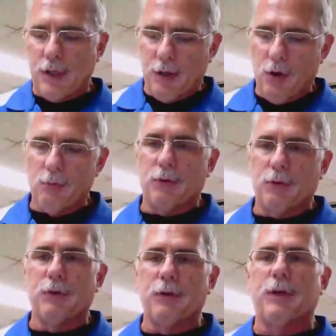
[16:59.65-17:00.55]
Homework
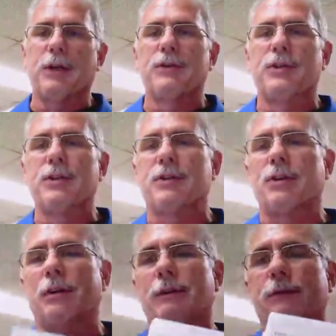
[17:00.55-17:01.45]
would consist
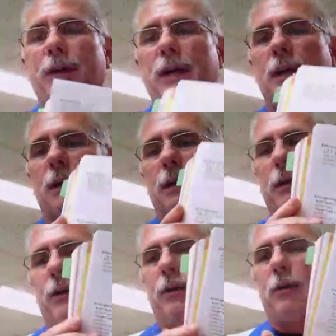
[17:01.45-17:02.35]
of
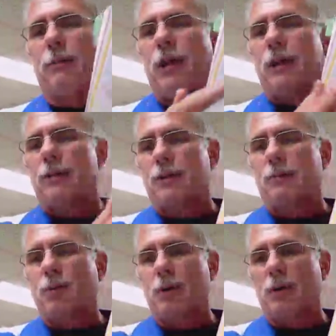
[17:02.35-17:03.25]
a page in the
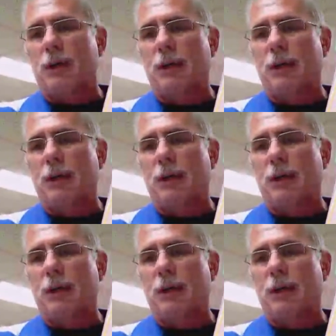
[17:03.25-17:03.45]
book,